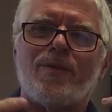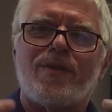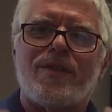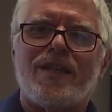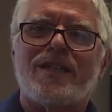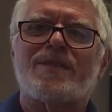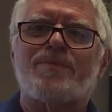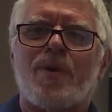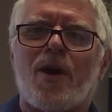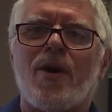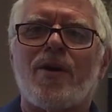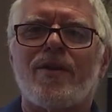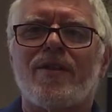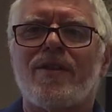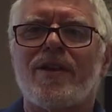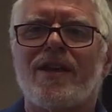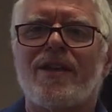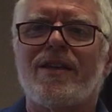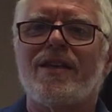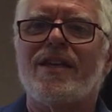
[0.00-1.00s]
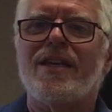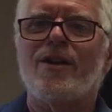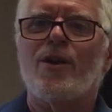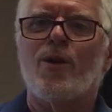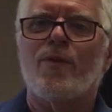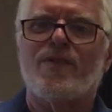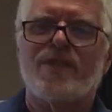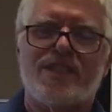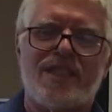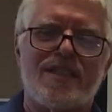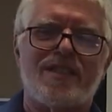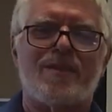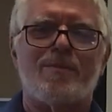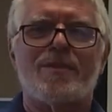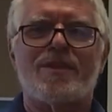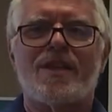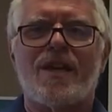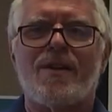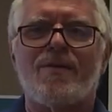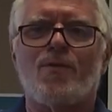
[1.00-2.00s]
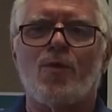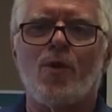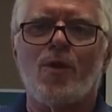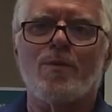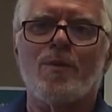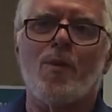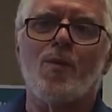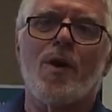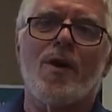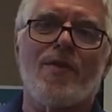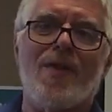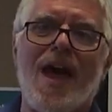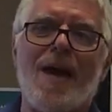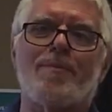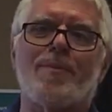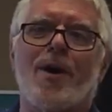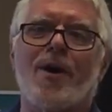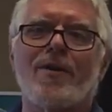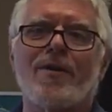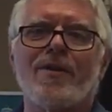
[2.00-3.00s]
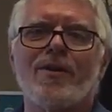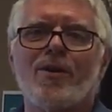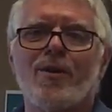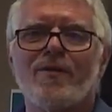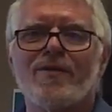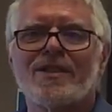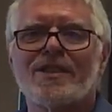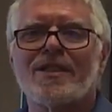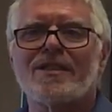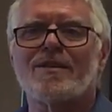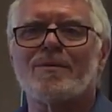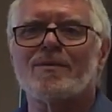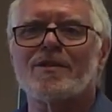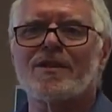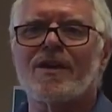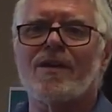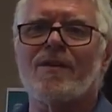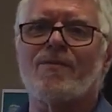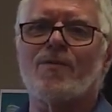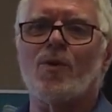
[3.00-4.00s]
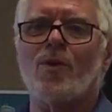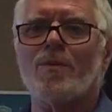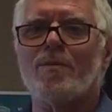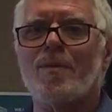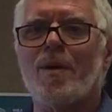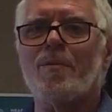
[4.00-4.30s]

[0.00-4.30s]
this part of the nervous system is going to form and where that part of the nervous system is going to form.